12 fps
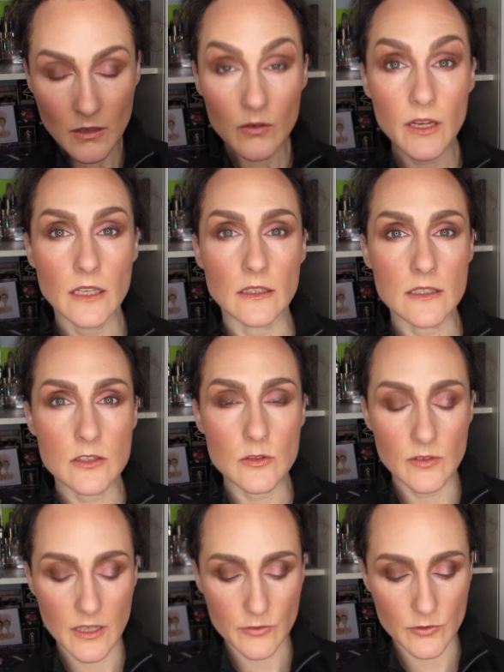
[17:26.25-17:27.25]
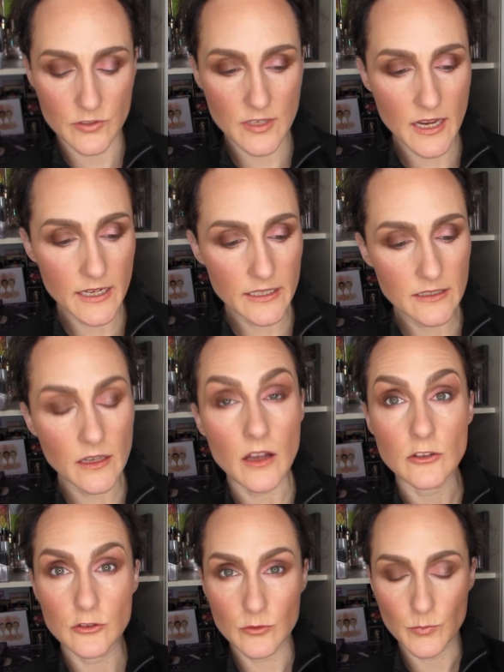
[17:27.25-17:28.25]
Okay, let's do the other side.
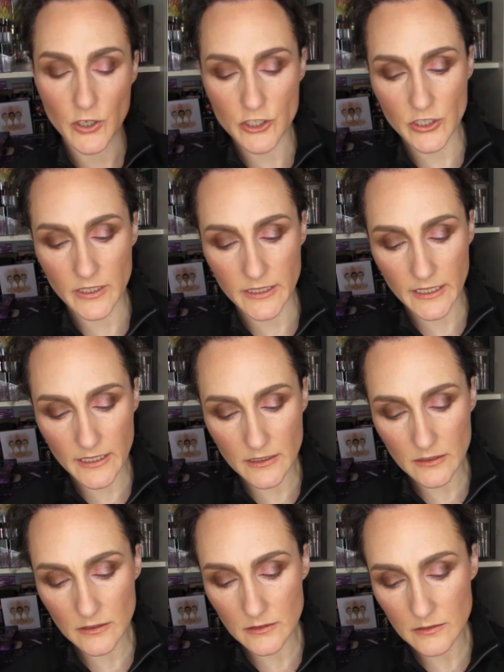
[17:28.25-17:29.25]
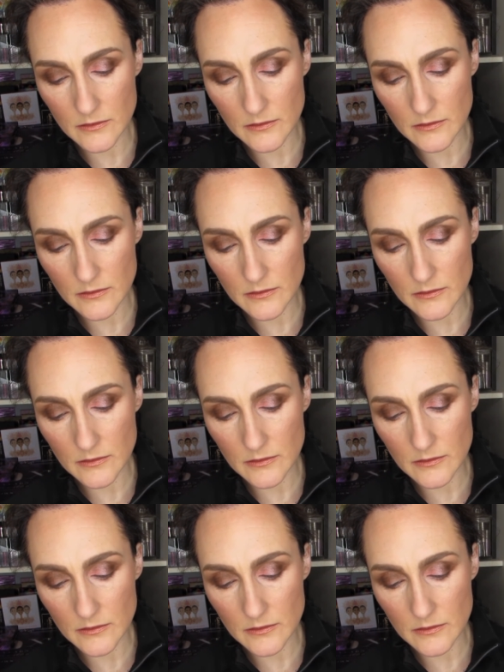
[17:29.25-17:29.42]
I'll do brush again.